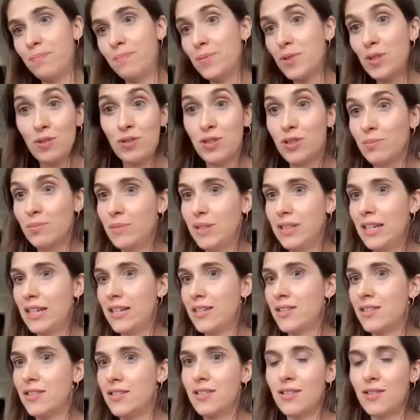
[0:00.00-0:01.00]
social media
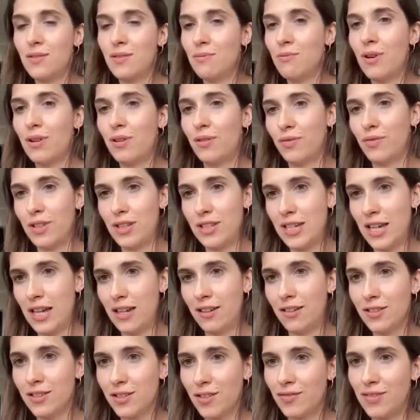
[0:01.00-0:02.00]
is just one of the
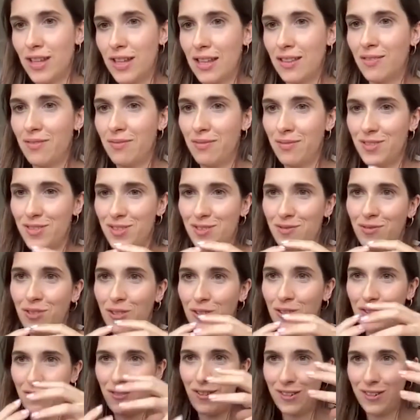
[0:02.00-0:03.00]
channels of that
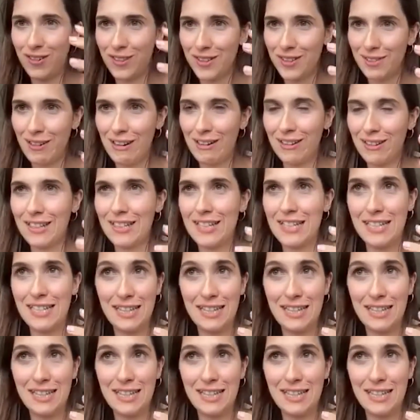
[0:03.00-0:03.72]
full funnel strategy.